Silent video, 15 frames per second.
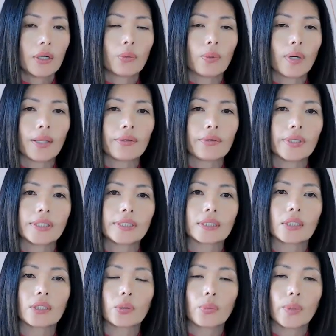Rather, it's a
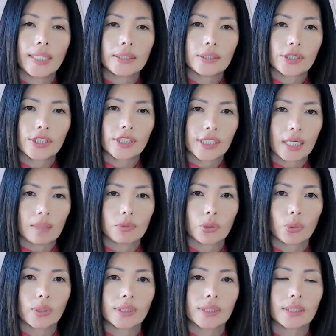courageous step
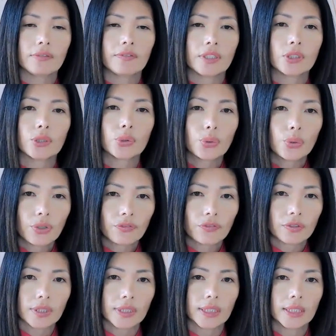towards living
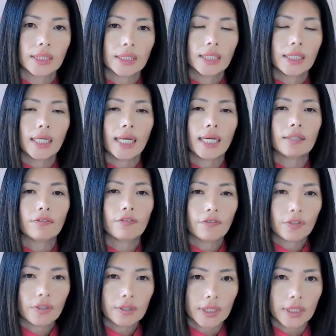truthfully and
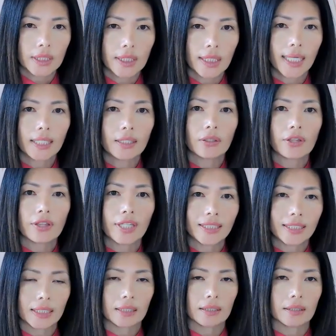fully and
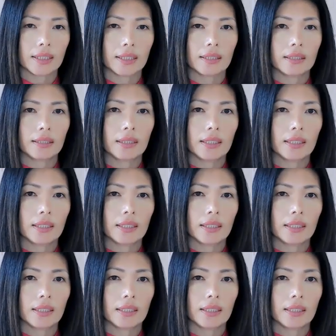authentically.